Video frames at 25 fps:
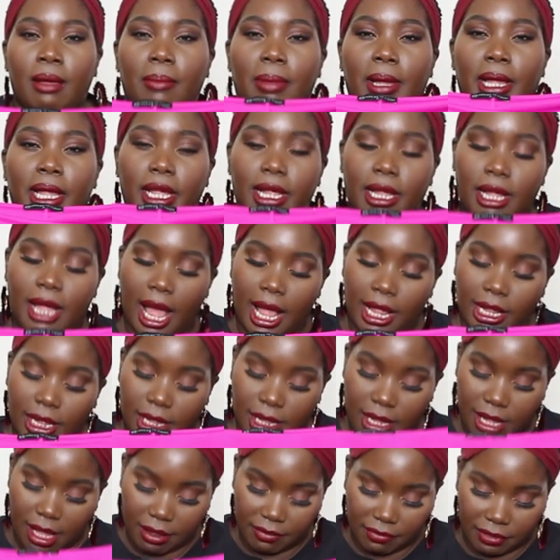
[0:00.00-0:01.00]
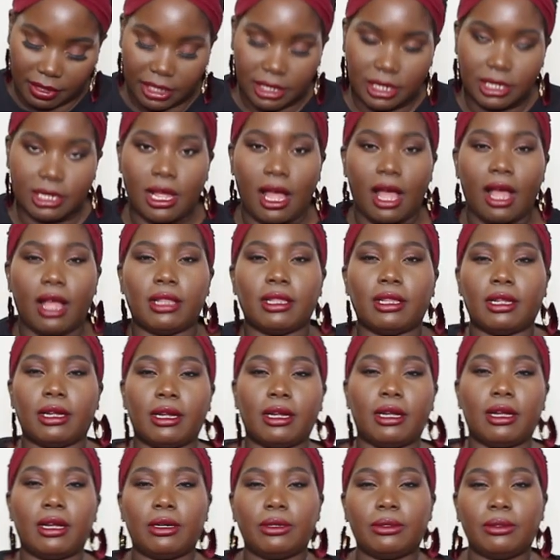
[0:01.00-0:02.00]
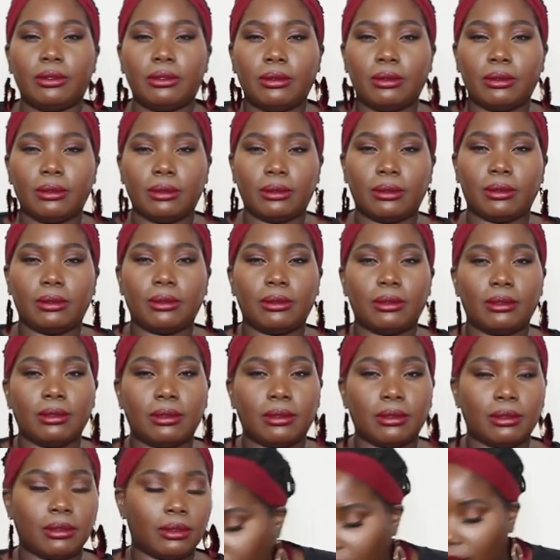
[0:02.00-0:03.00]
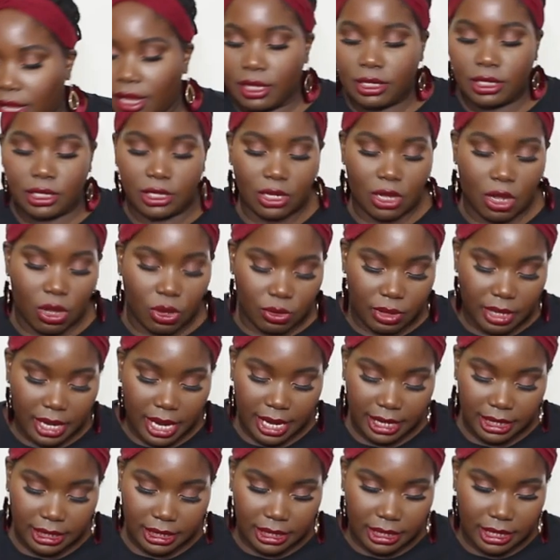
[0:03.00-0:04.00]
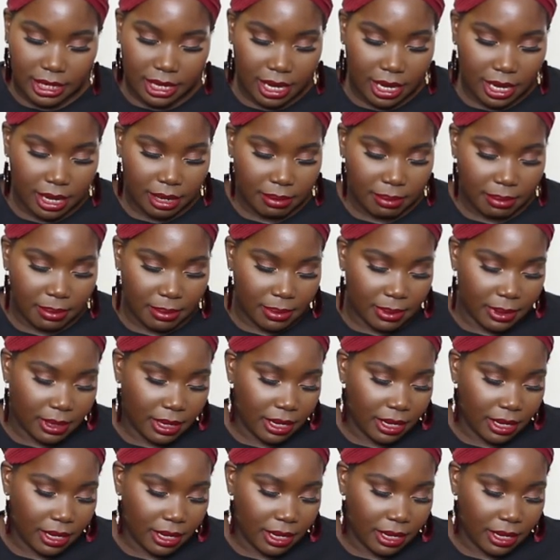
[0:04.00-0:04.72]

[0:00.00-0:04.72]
But I love this color. Ooh. So next up,